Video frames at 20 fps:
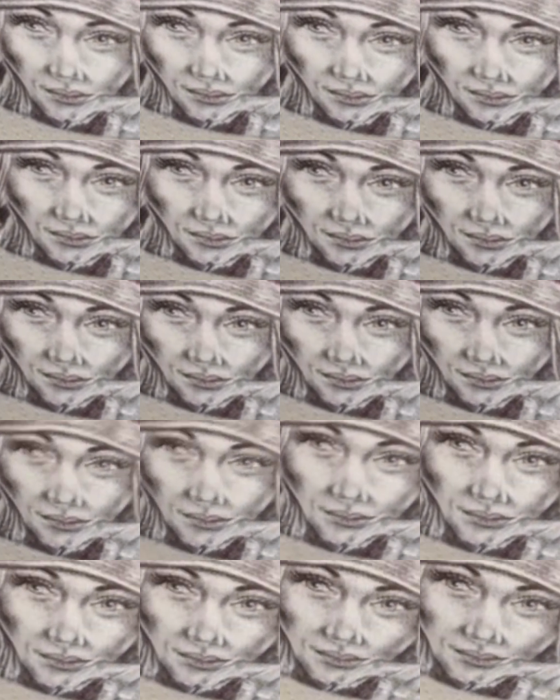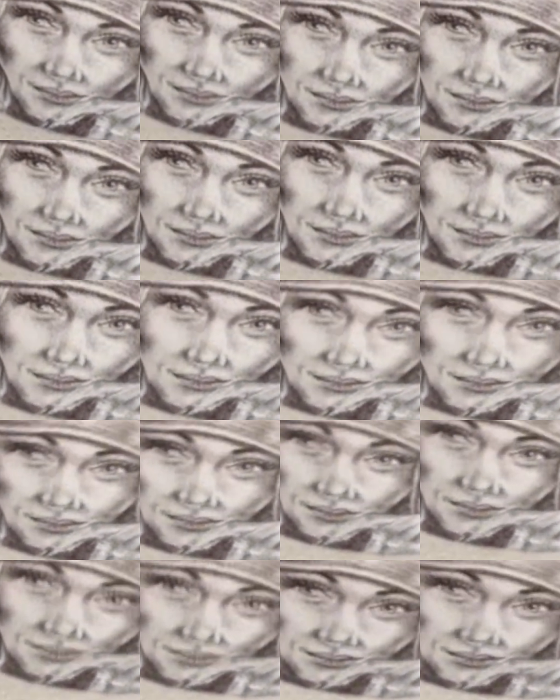that, man, props to you, bro, because
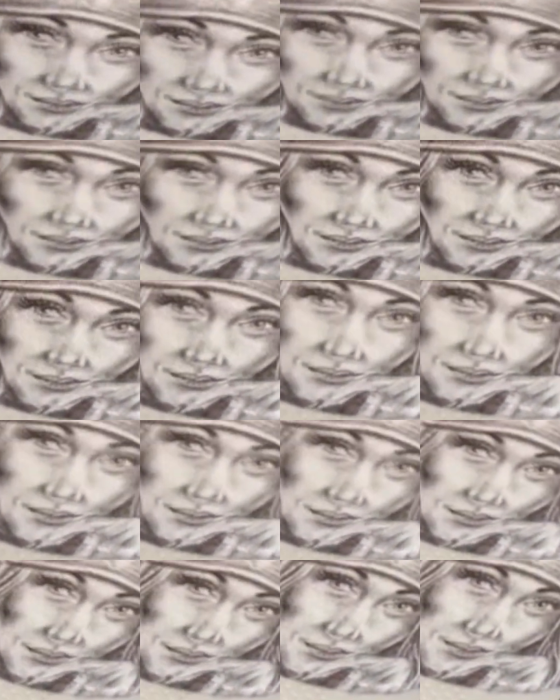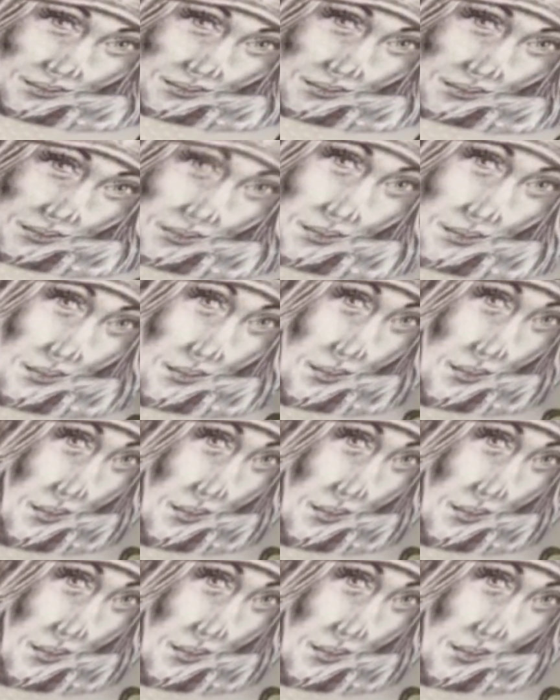that shit is talent. Takes